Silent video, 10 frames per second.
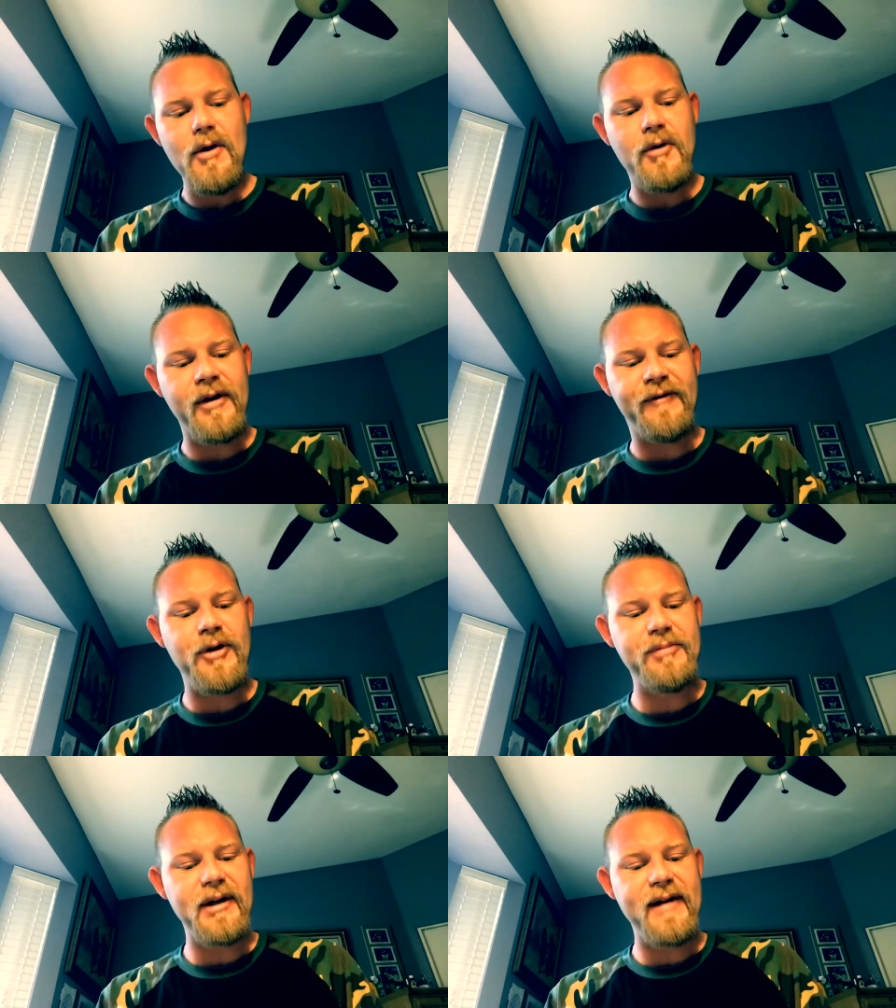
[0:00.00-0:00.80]
Or if
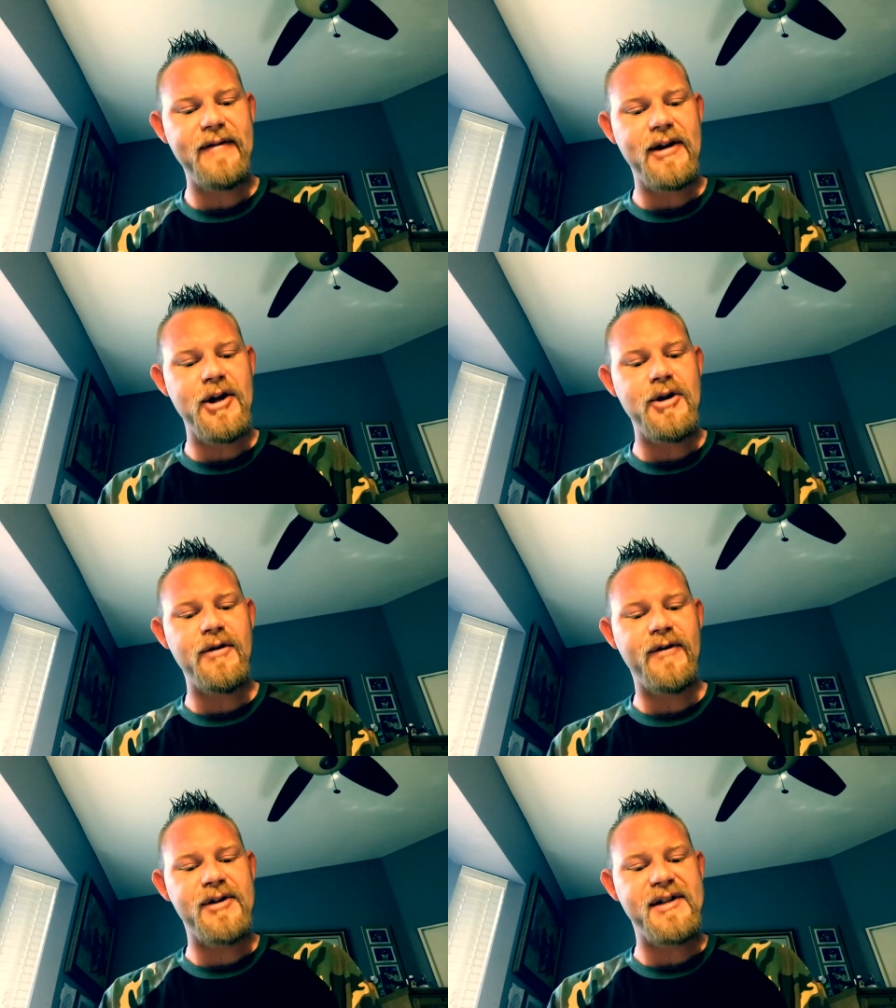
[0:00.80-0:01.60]
you believe that the
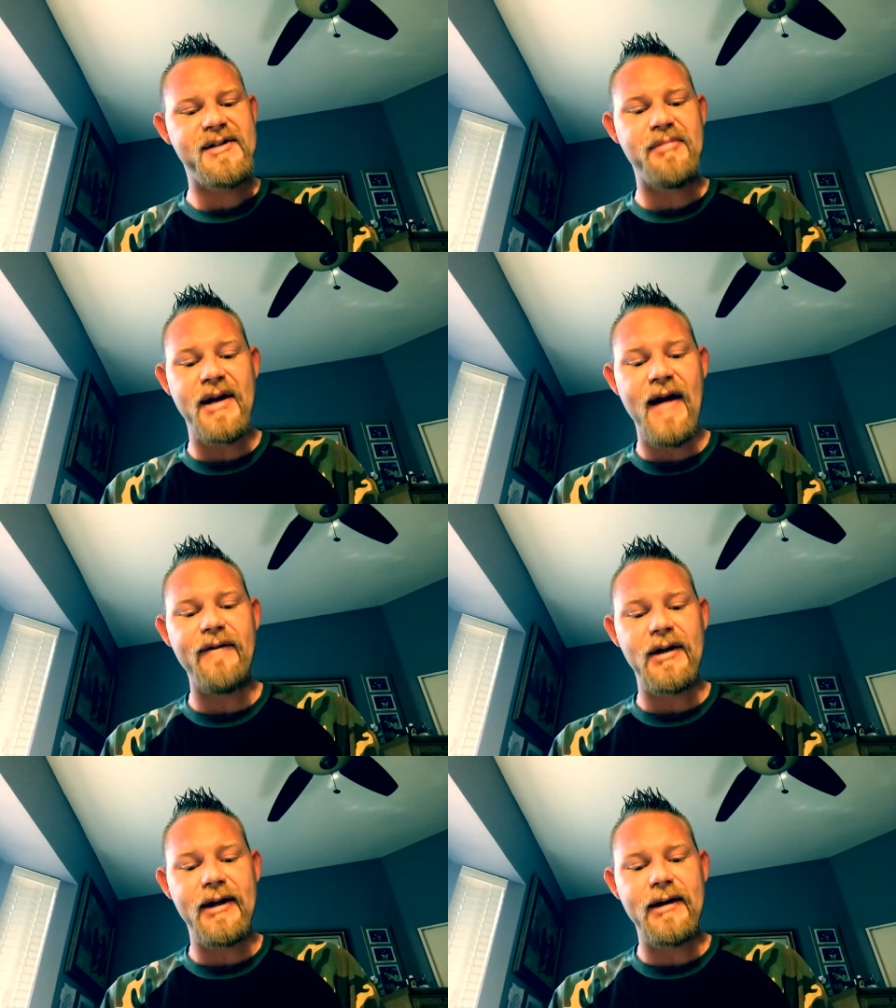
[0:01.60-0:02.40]
universe is
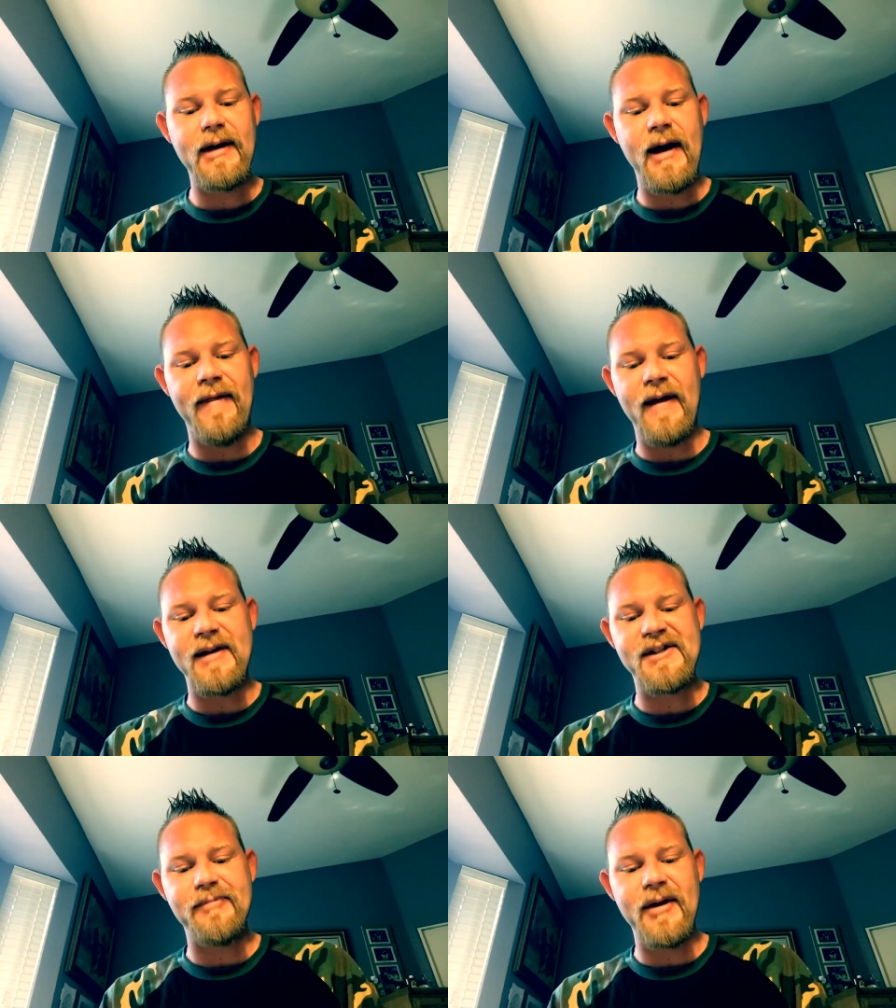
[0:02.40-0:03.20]
benevolent and
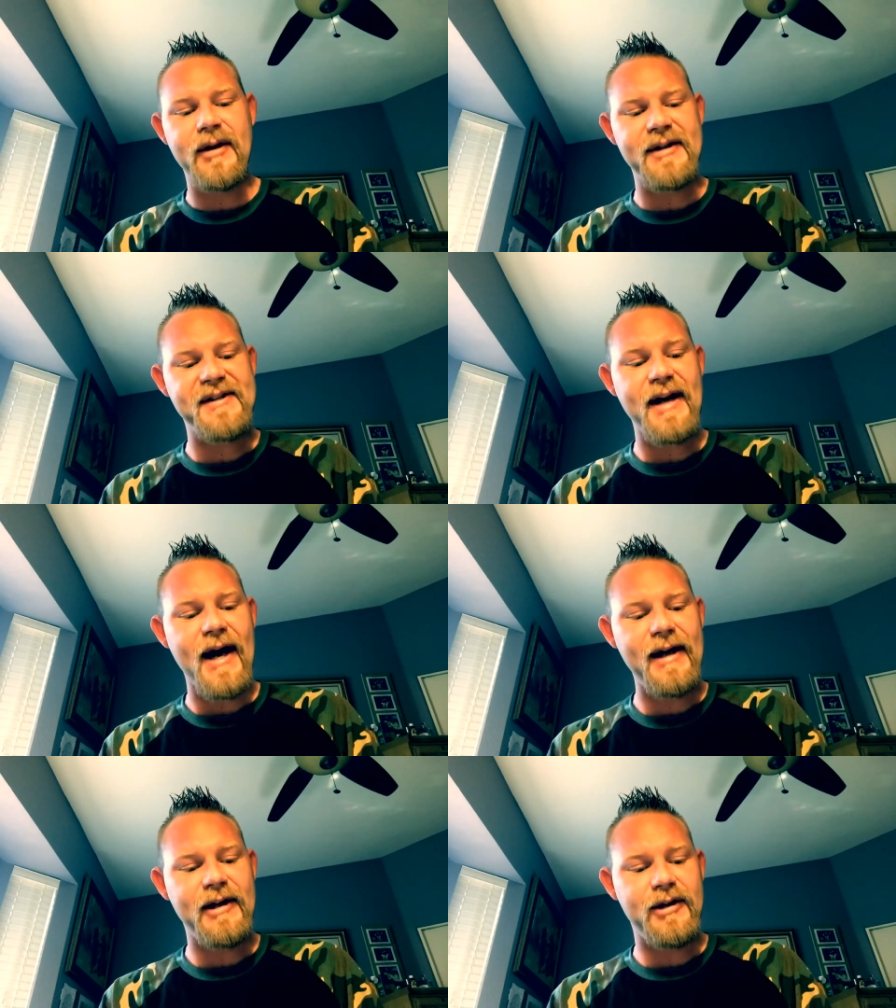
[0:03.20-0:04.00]
that spirit is
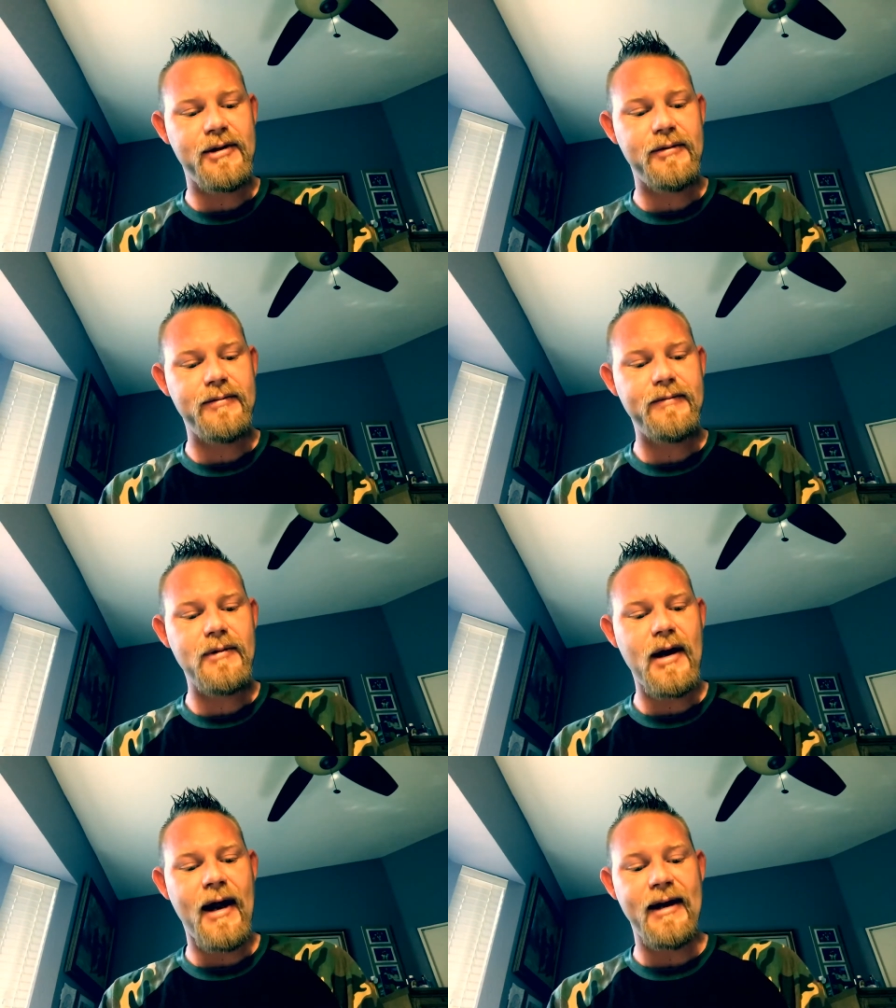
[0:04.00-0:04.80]
guiding you
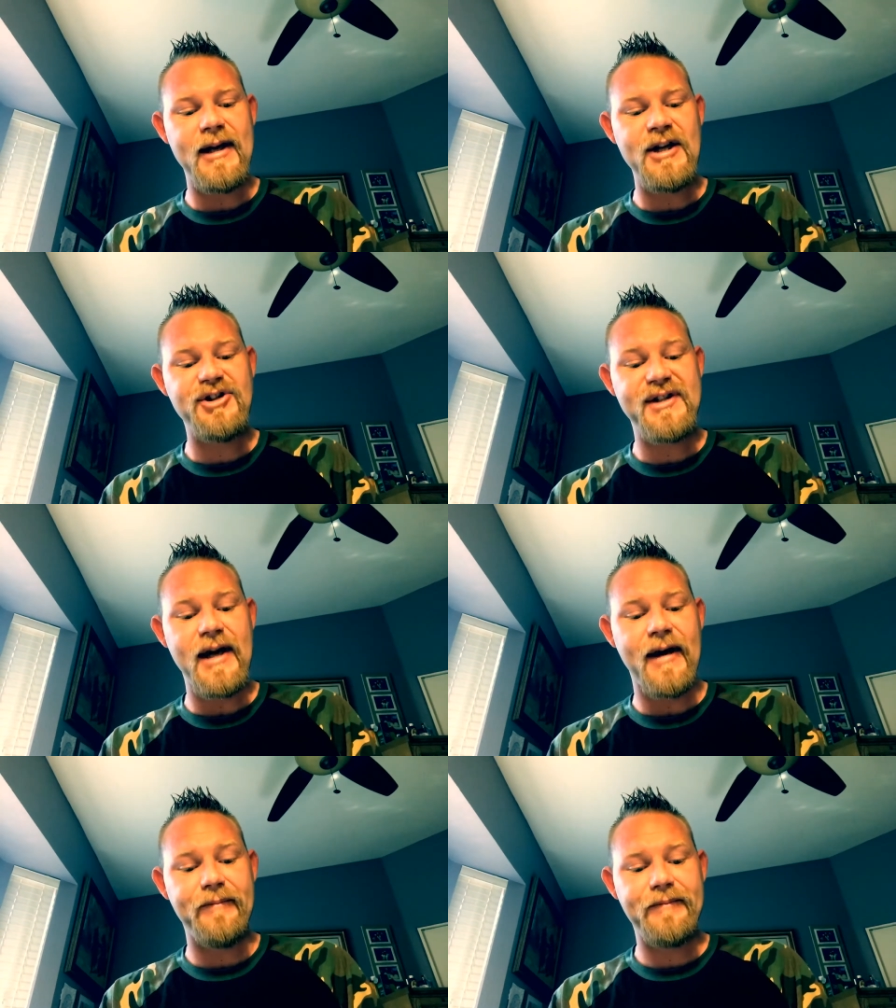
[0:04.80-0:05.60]
at each
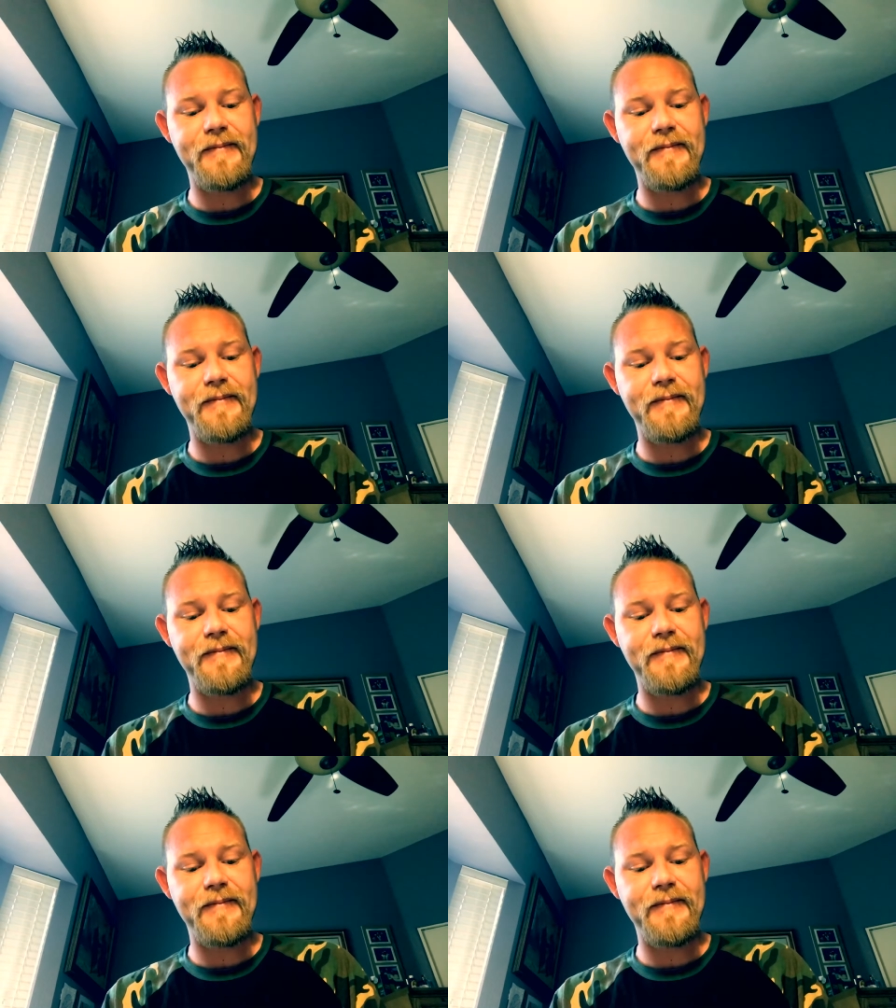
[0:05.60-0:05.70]
step,